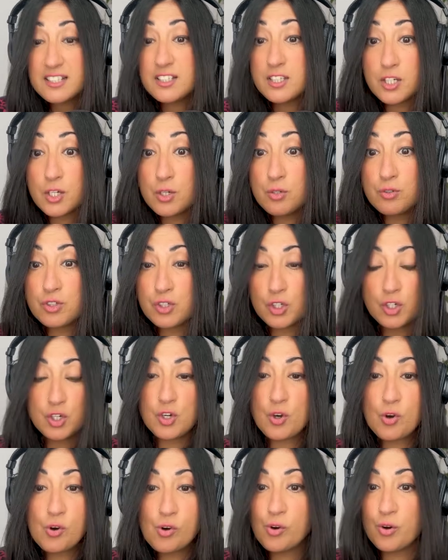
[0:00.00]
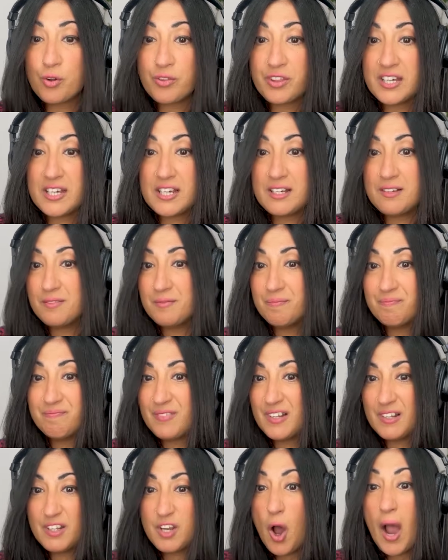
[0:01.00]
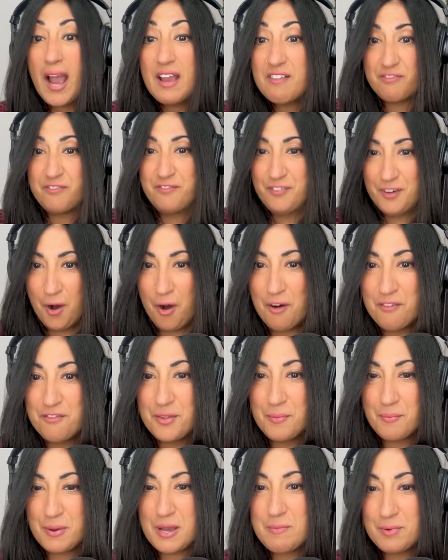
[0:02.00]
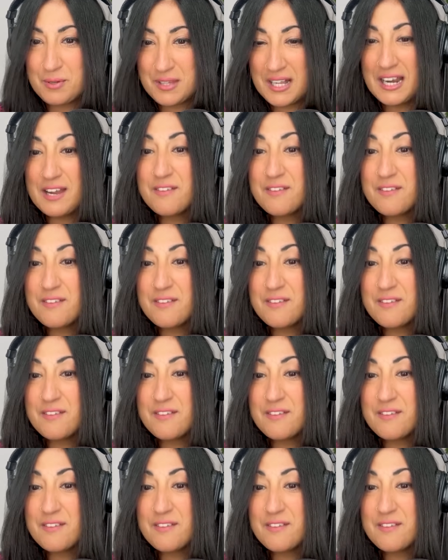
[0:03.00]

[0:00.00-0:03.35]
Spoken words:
to secure the life of the people that live